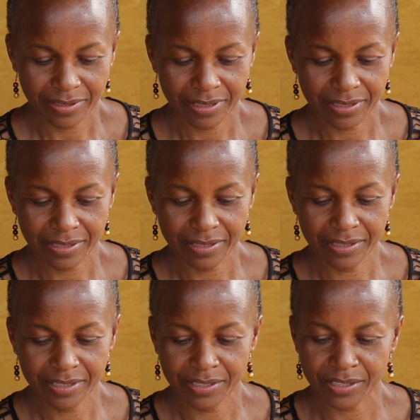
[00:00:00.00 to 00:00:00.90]
Yes,
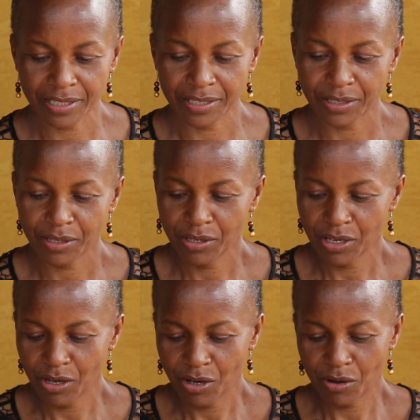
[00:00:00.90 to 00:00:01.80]
this is
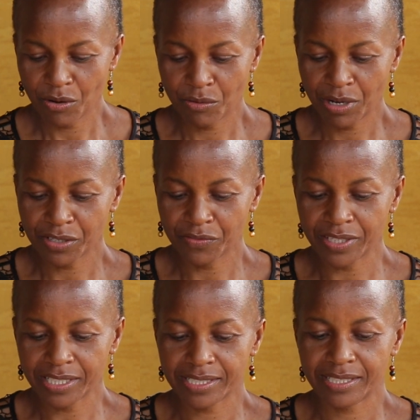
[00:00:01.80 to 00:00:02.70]
one of
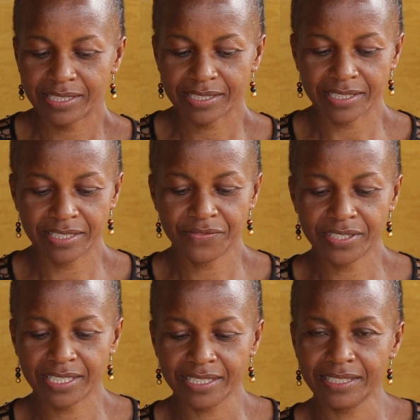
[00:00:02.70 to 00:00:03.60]
the
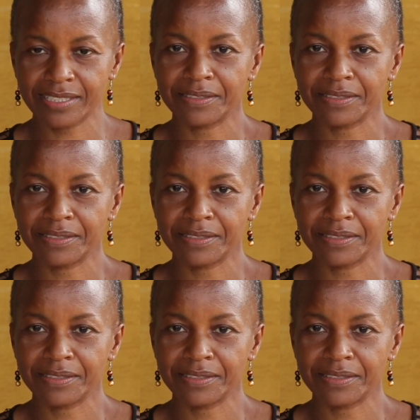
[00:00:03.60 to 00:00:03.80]
certificates.